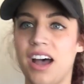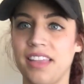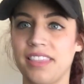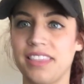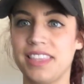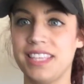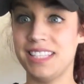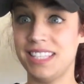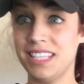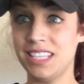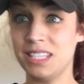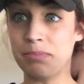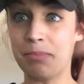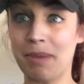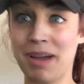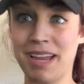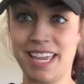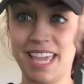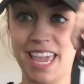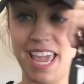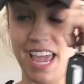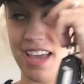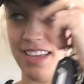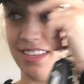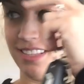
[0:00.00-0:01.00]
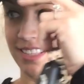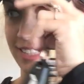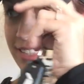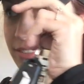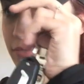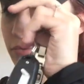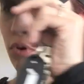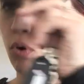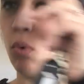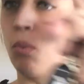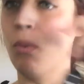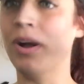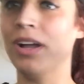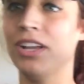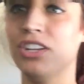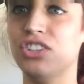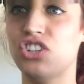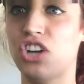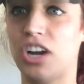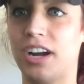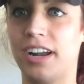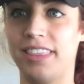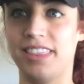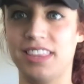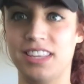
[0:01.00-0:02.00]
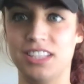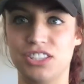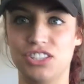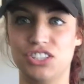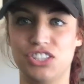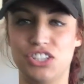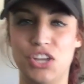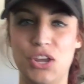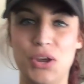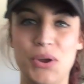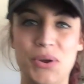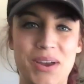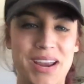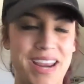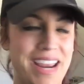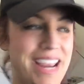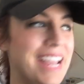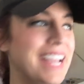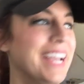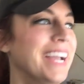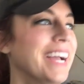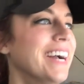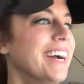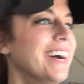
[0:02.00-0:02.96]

this is my guess for what Jonathan's doing.